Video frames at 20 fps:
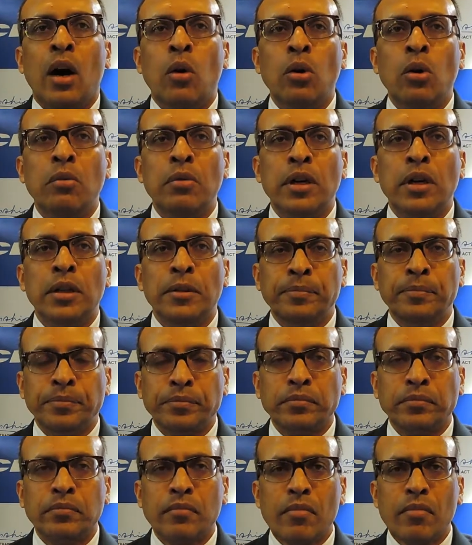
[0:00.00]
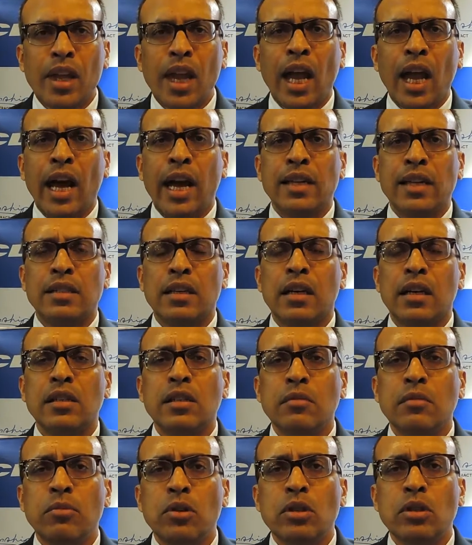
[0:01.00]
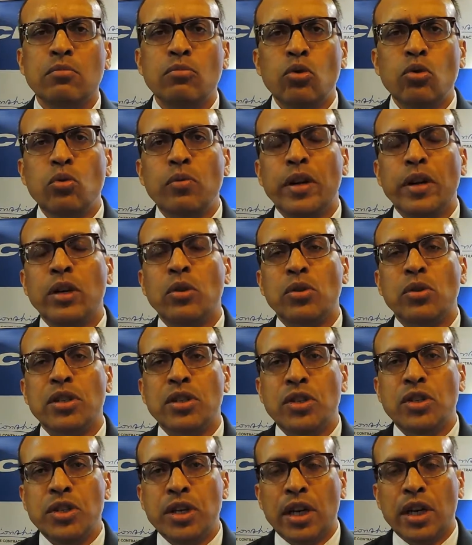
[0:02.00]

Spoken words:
However, as customers move into